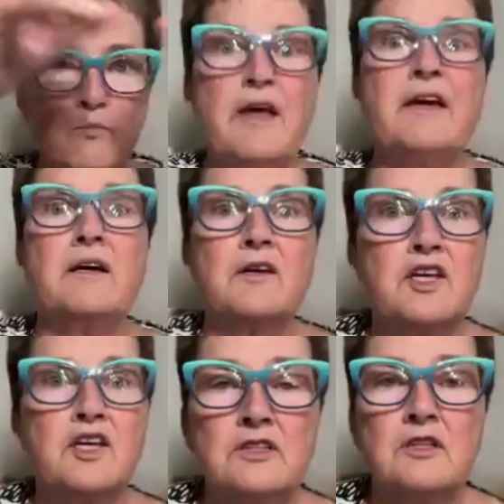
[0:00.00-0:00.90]
make a
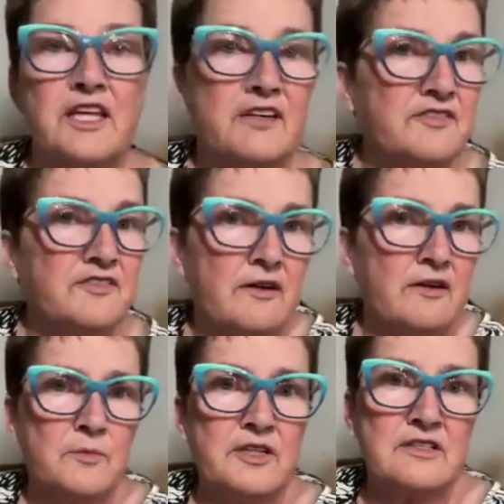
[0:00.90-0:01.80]
cute little gift out of
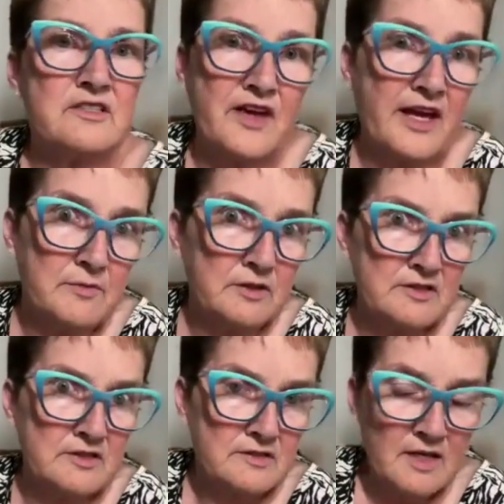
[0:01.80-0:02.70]
them and it's
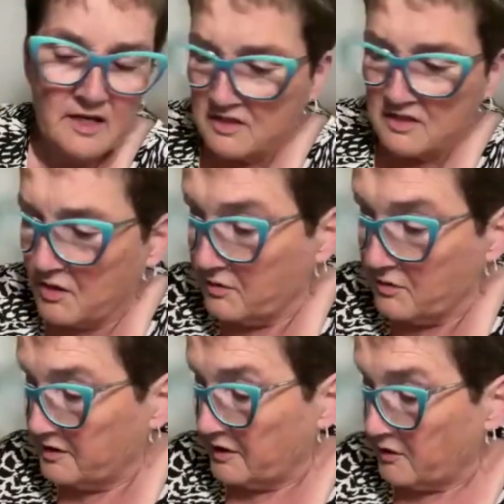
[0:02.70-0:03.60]
fabulous so
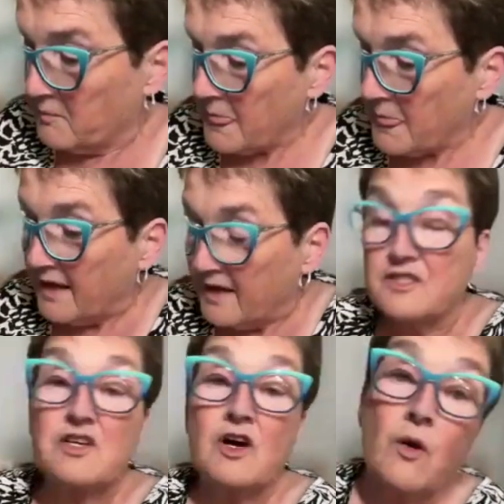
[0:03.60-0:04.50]
you know
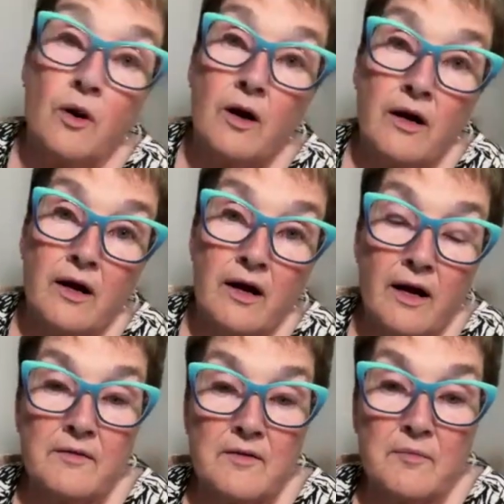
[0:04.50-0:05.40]
so uh,